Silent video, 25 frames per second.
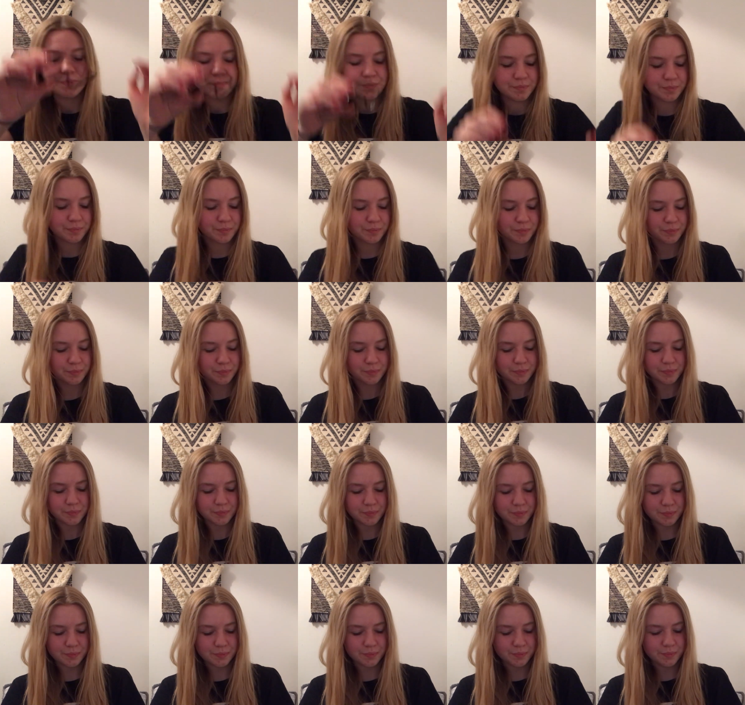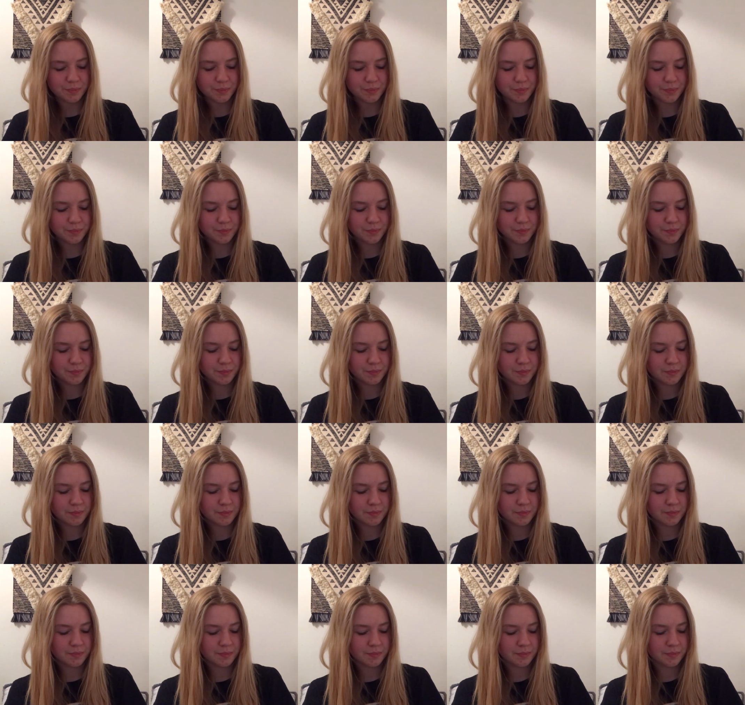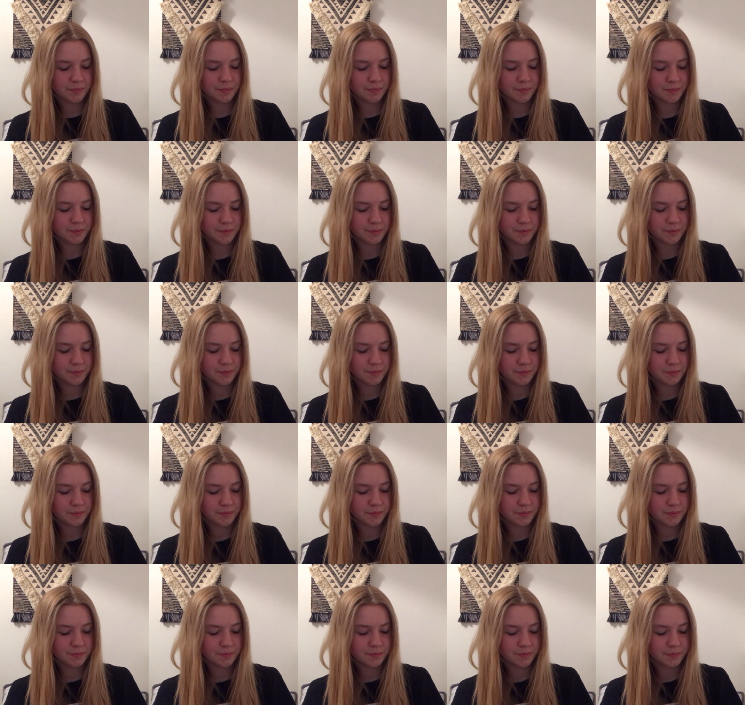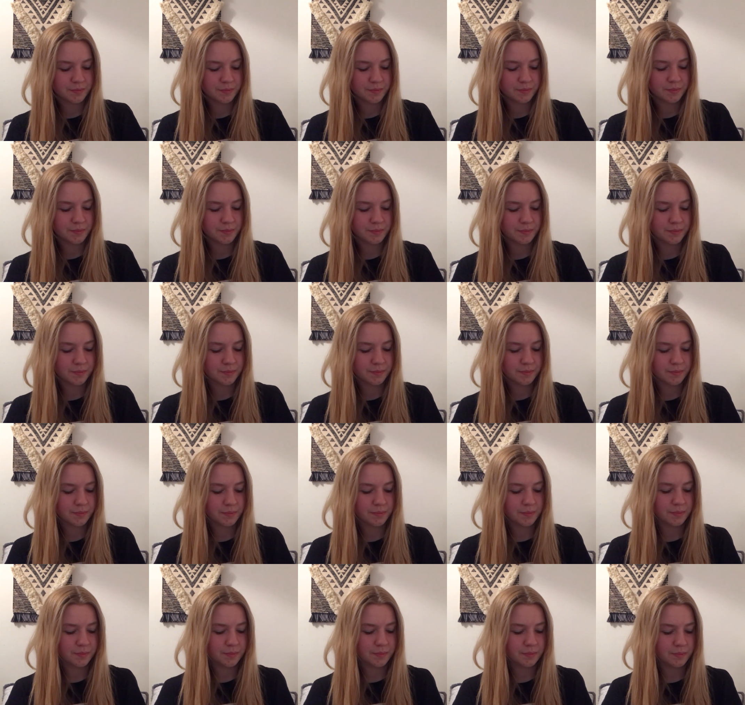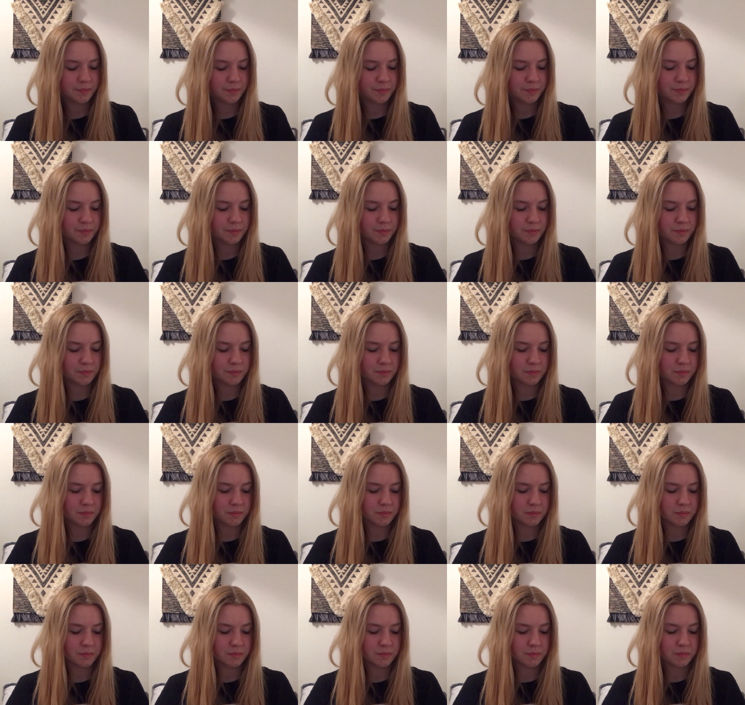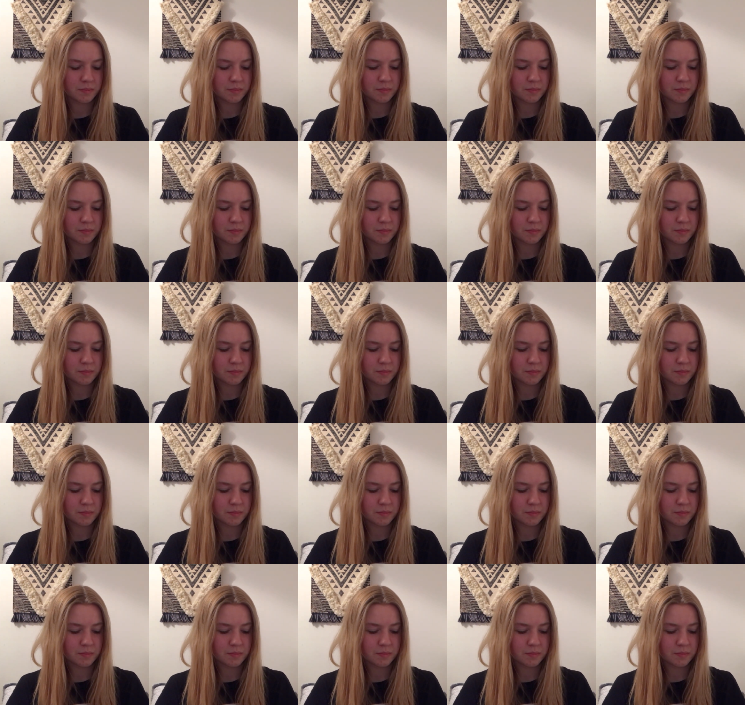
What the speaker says: No one is speaking in this clip.